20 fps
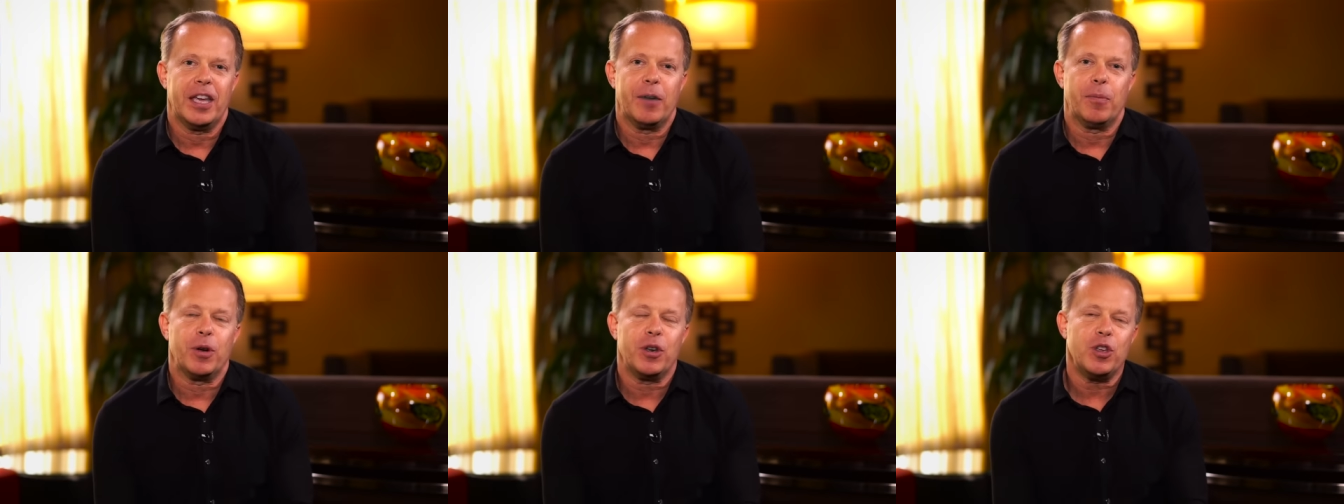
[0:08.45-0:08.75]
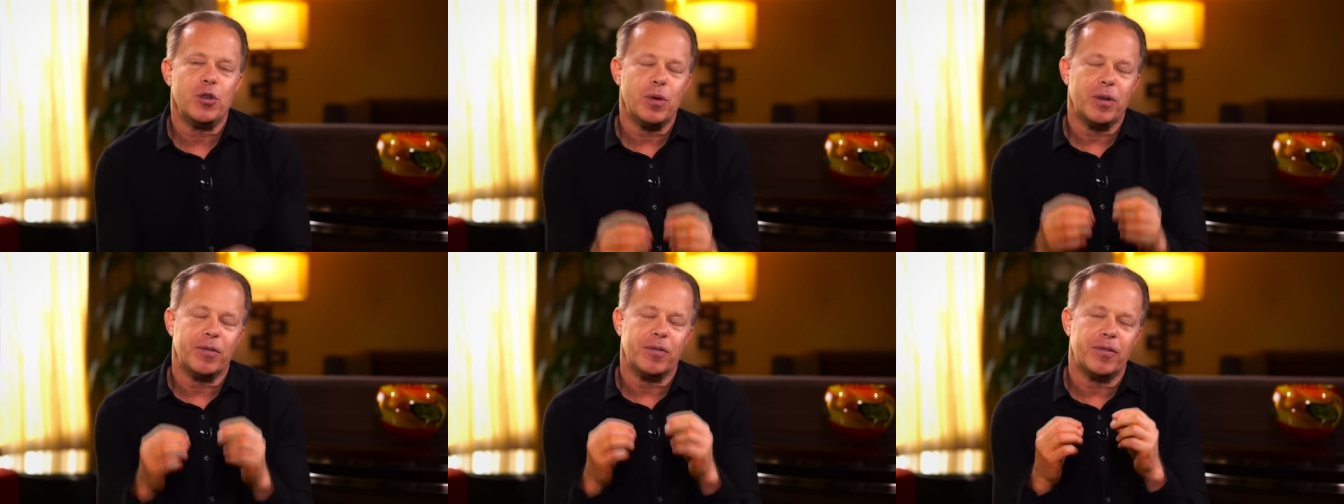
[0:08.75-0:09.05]

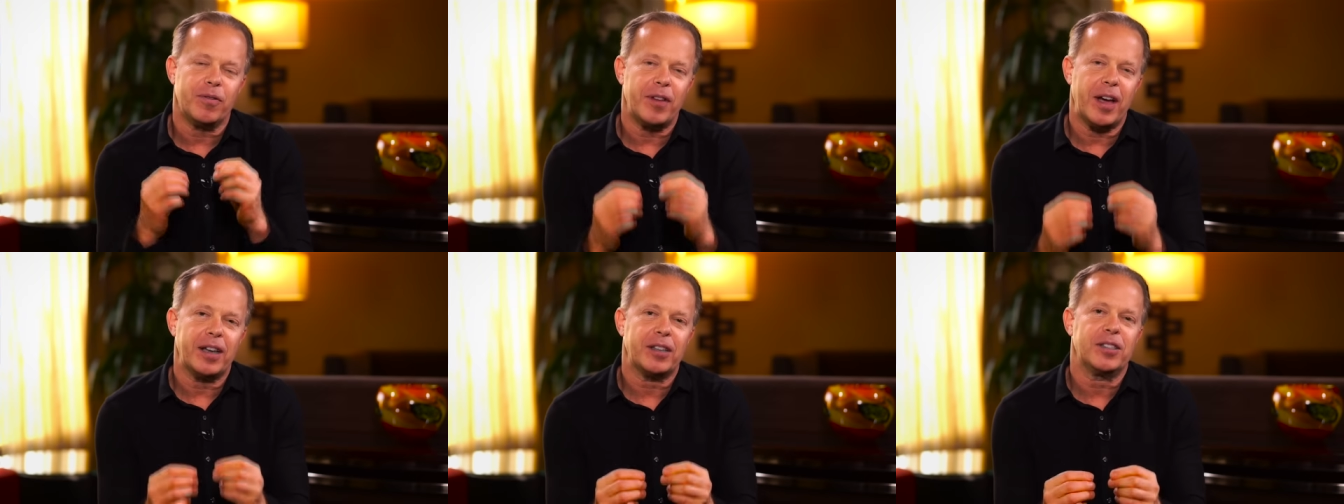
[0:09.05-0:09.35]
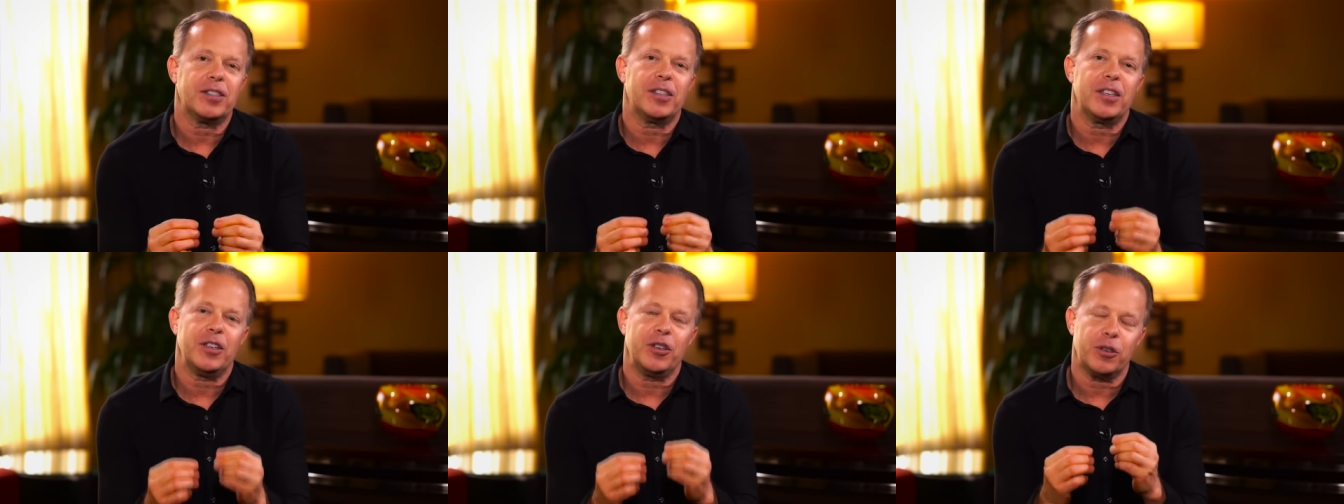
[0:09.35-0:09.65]
When you
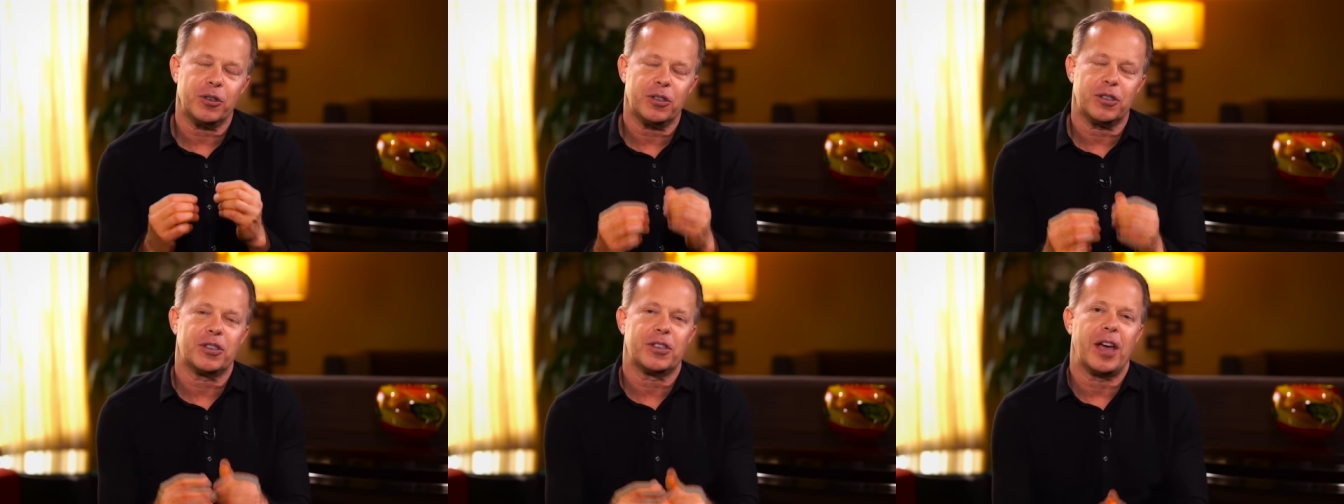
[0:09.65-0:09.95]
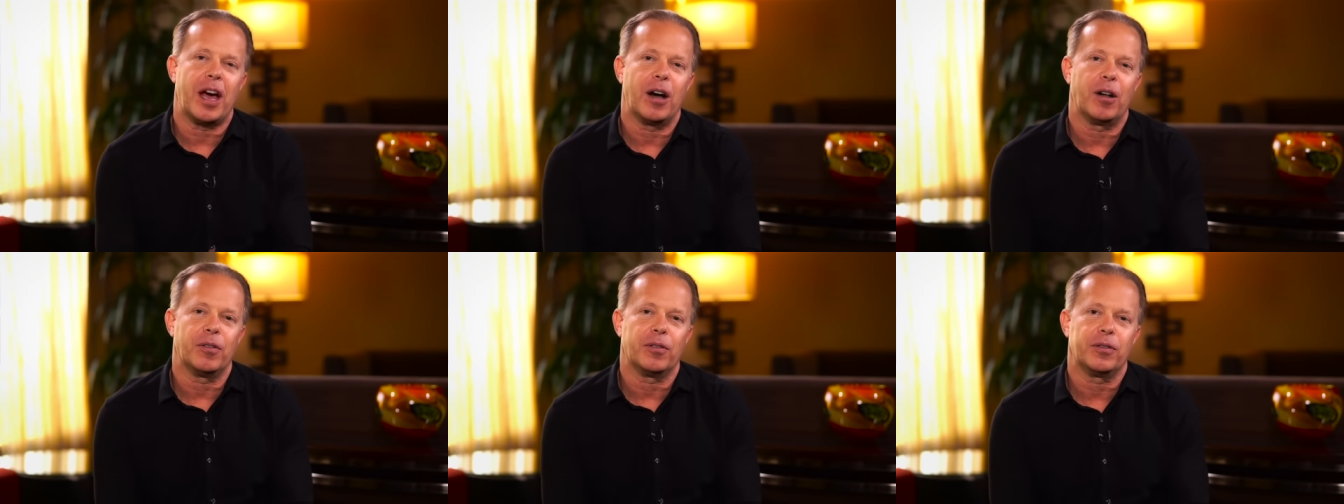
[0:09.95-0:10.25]
invest in
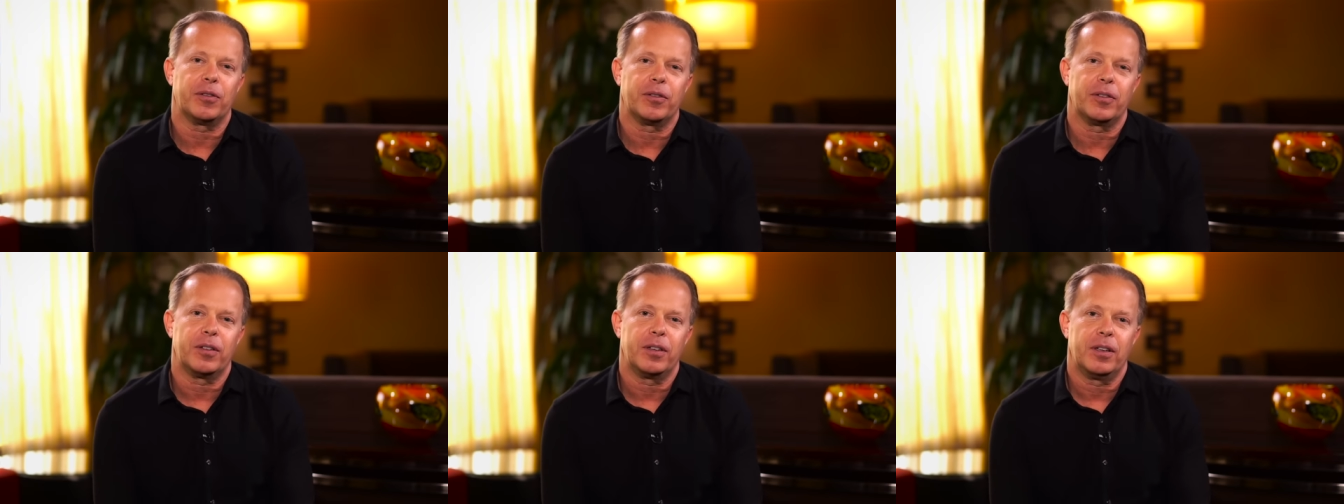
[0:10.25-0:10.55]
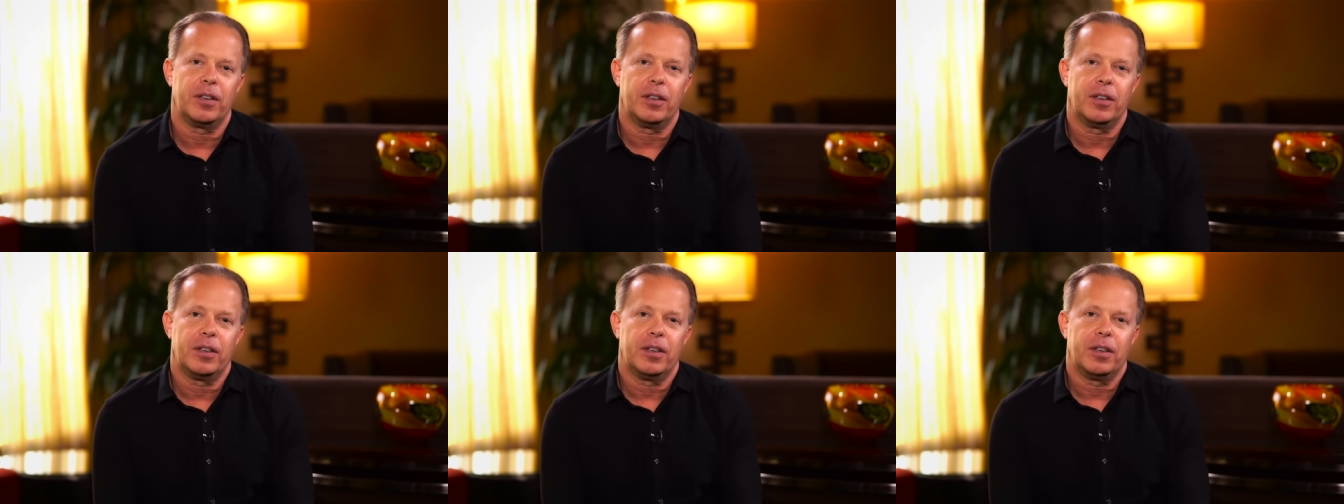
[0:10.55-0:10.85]
yourself,
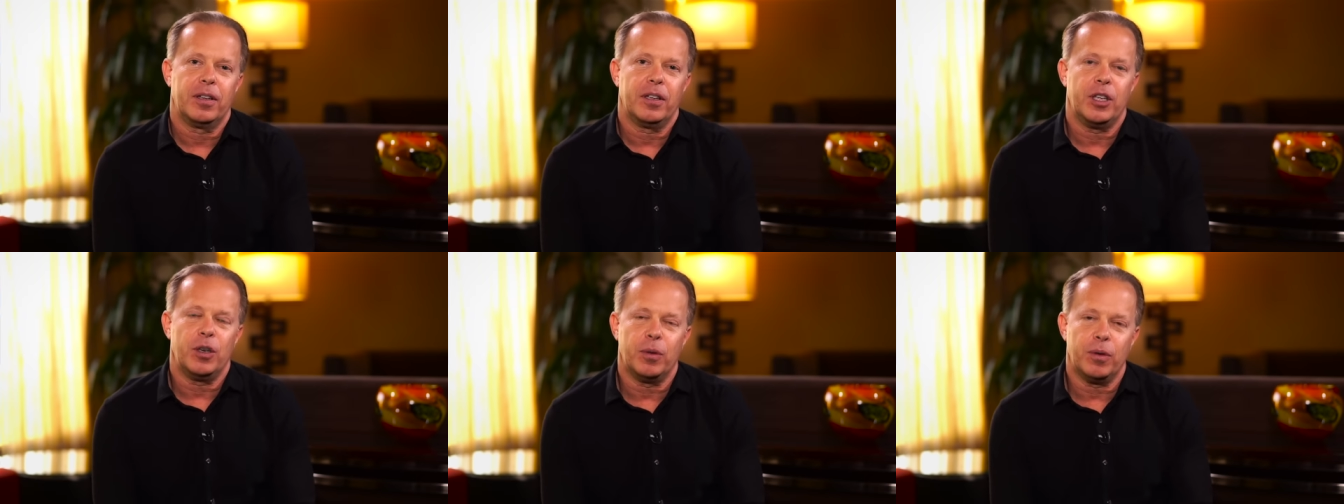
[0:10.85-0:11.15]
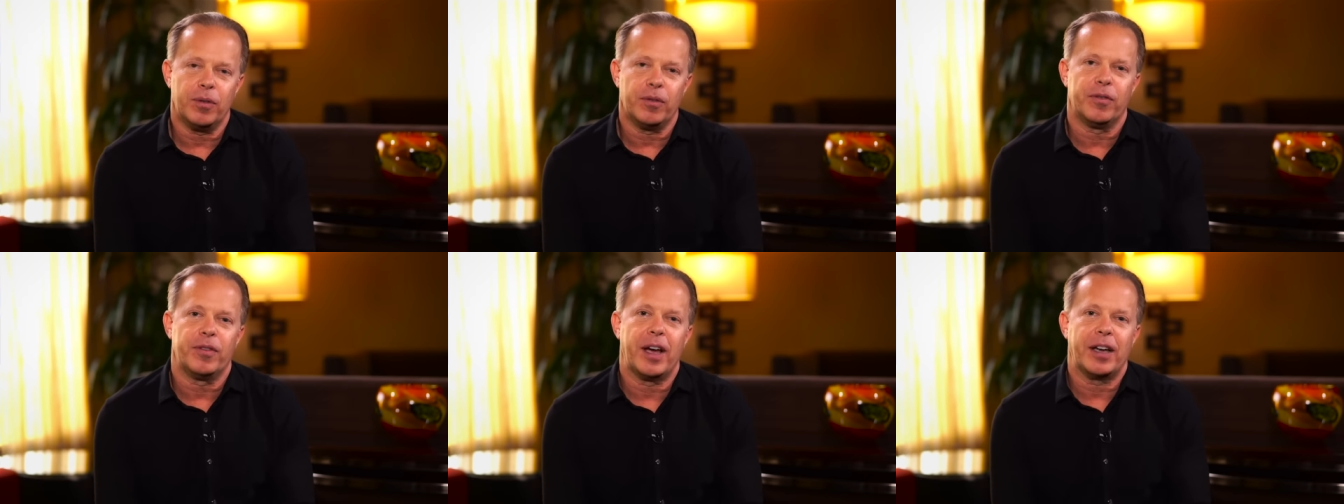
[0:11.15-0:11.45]

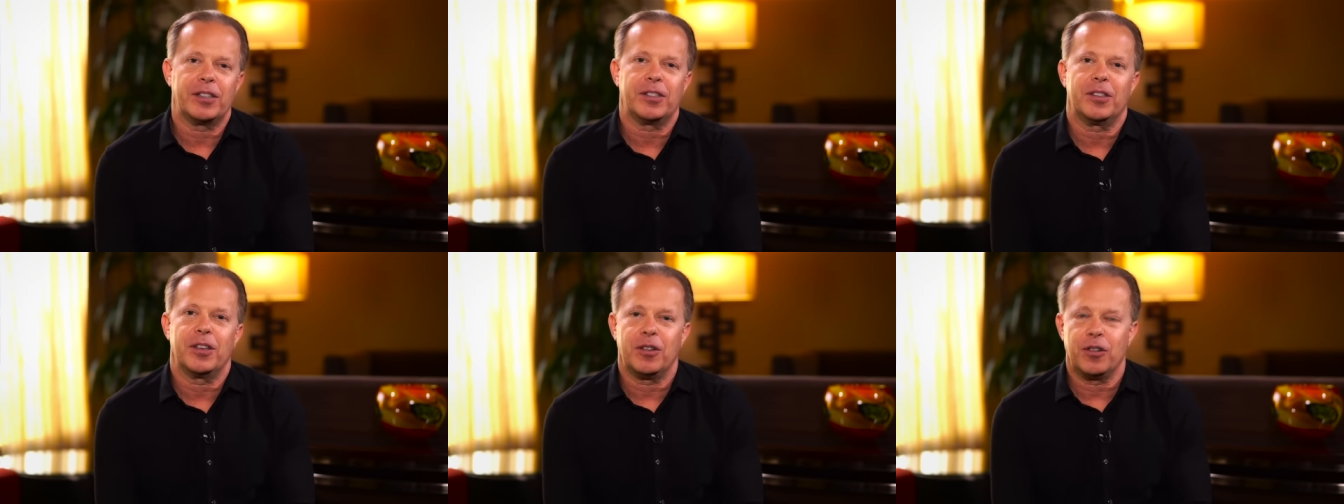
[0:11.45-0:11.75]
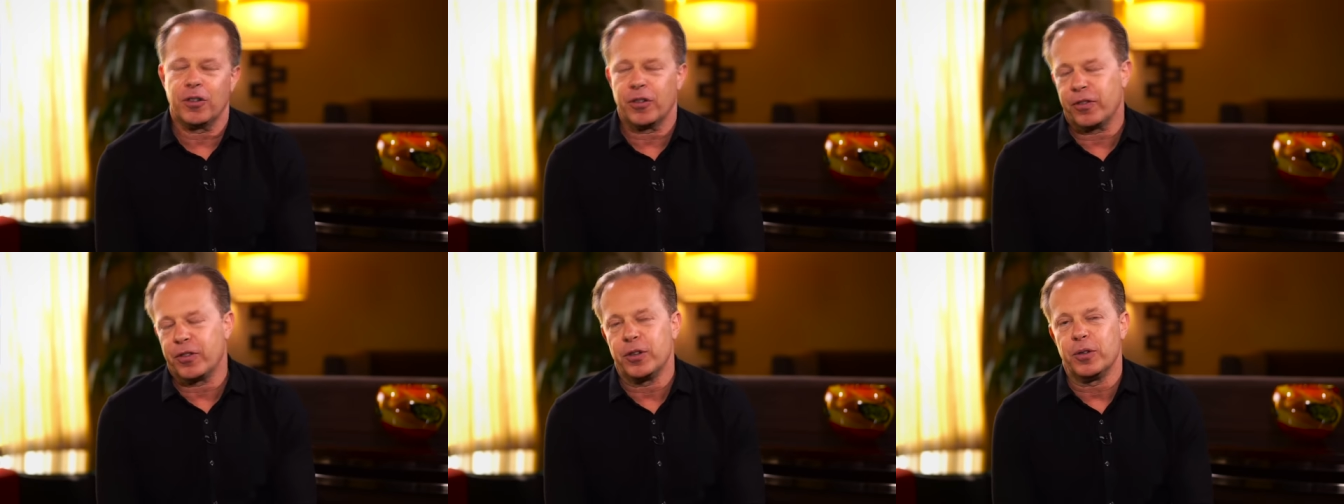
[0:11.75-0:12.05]
you invest
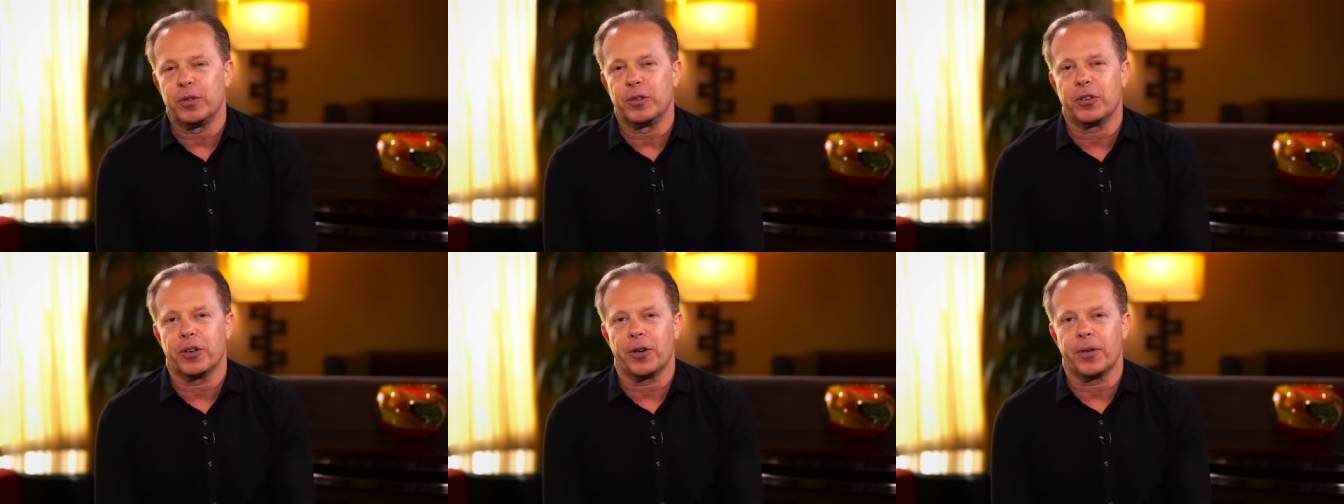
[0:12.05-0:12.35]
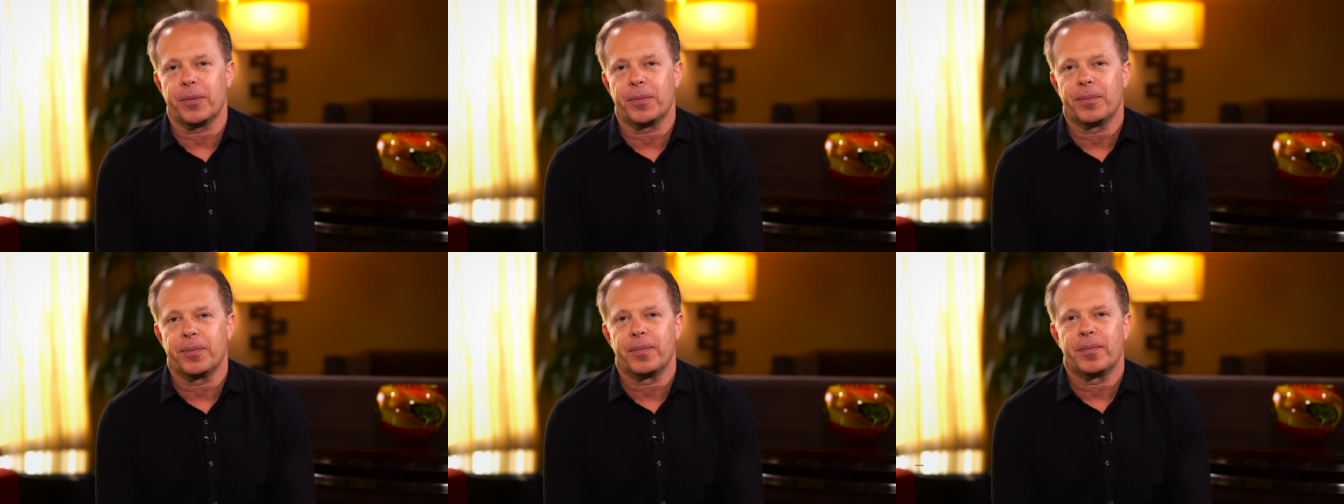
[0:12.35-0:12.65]
in your future.